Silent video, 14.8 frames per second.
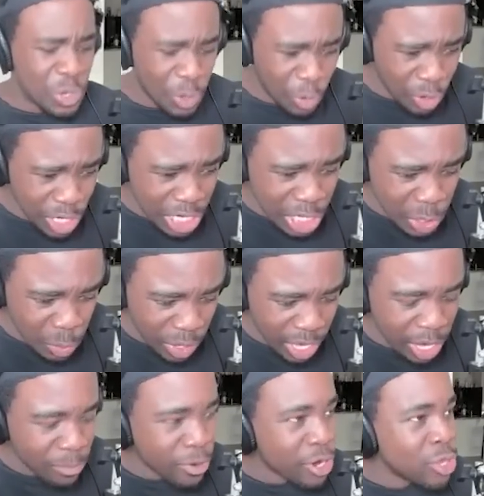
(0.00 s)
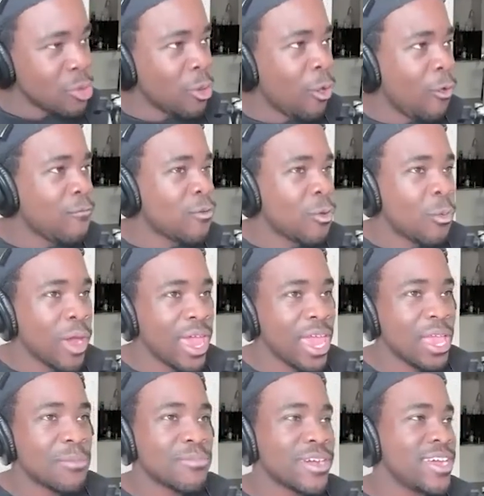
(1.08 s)
Gorgeous where, bro? You
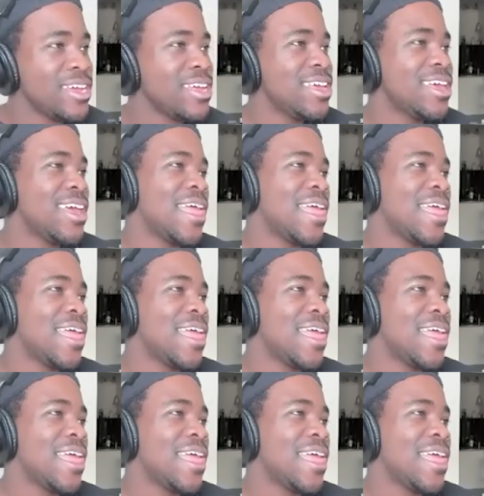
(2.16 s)
overweight, bro.